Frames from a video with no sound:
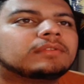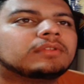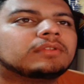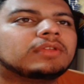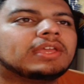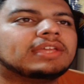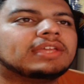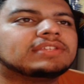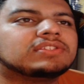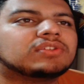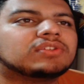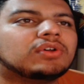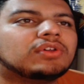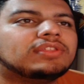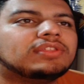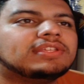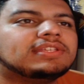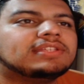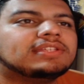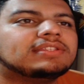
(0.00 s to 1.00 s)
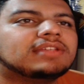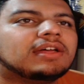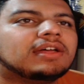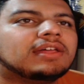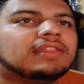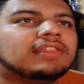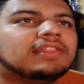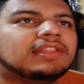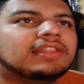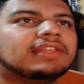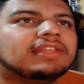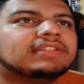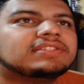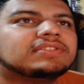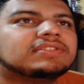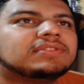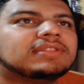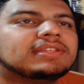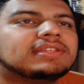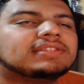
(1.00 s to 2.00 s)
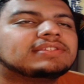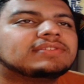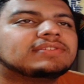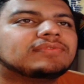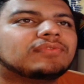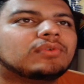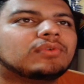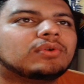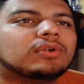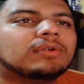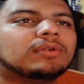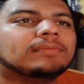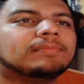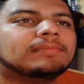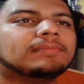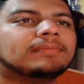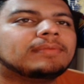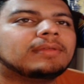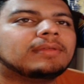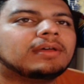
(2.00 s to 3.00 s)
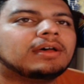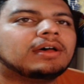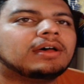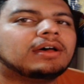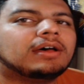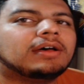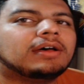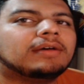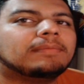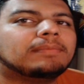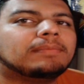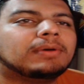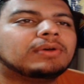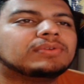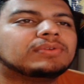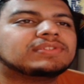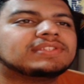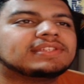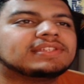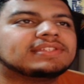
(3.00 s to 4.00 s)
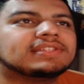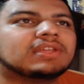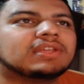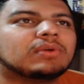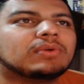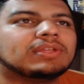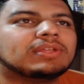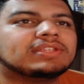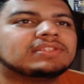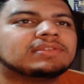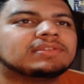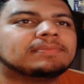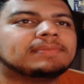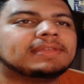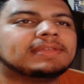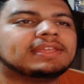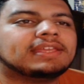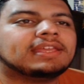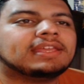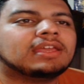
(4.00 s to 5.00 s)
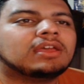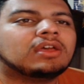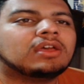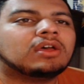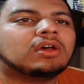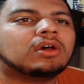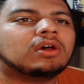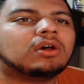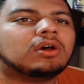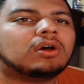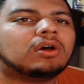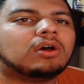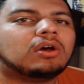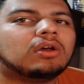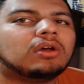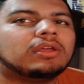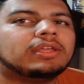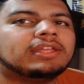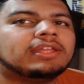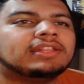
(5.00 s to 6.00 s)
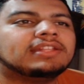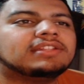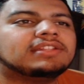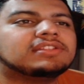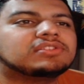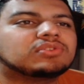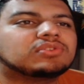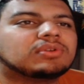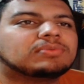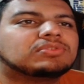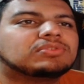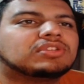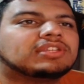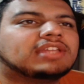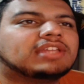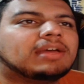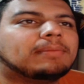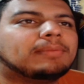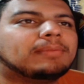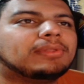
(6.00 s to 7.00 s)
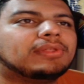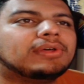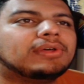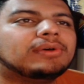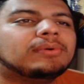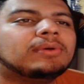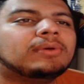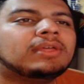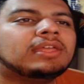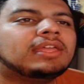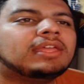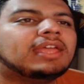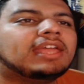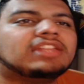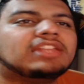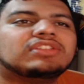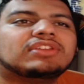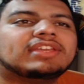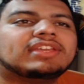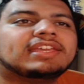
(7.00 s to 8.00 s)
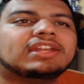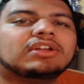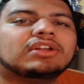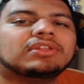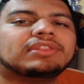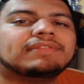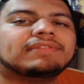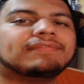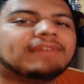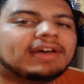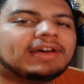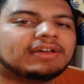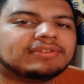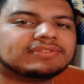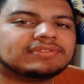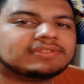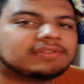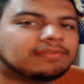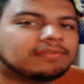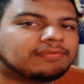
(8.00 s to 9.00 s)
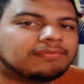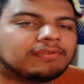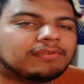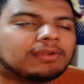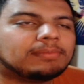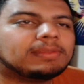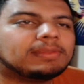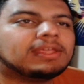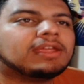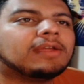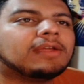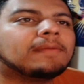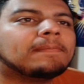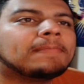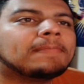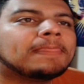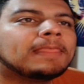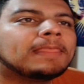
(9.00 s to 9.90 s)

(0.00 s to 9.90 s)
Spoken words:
Okay, so all these, the link to this forum post is going to be in the description down below, and you can get all the files from here.